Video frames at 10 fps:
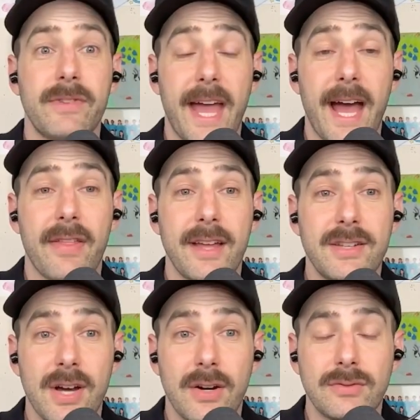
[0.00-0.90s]
Yeah, they
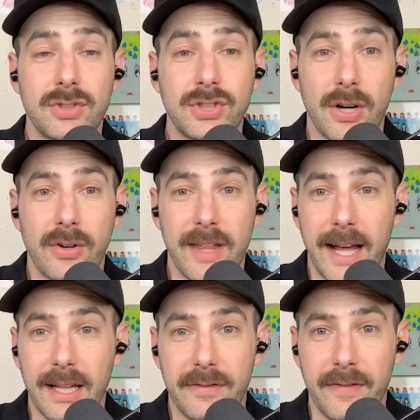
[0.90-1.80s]
don't show the
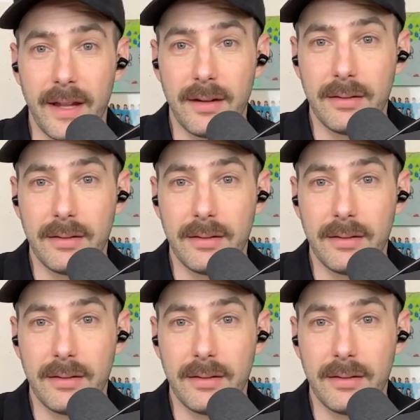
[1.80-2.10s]
elephant.